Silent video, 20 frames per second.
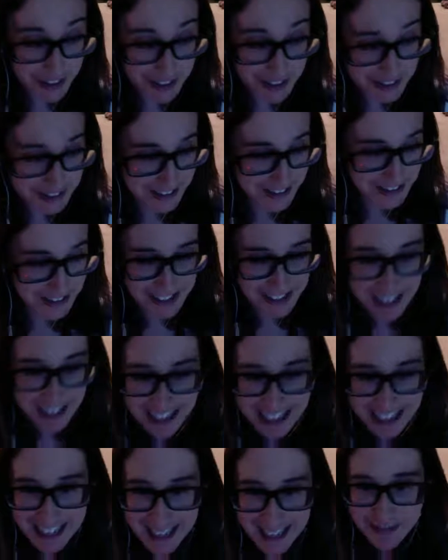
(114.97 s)
It's like,
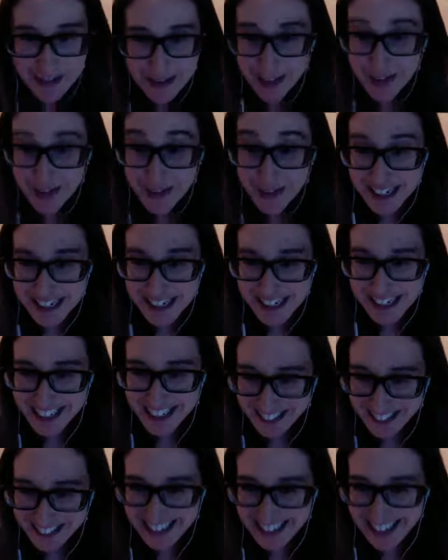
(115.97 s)
it makes you dizzy
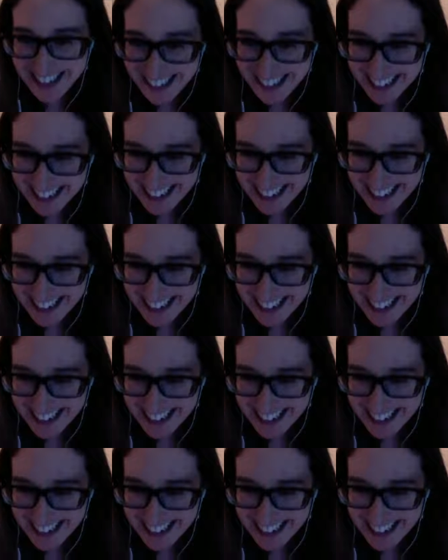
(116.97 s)
looking at it.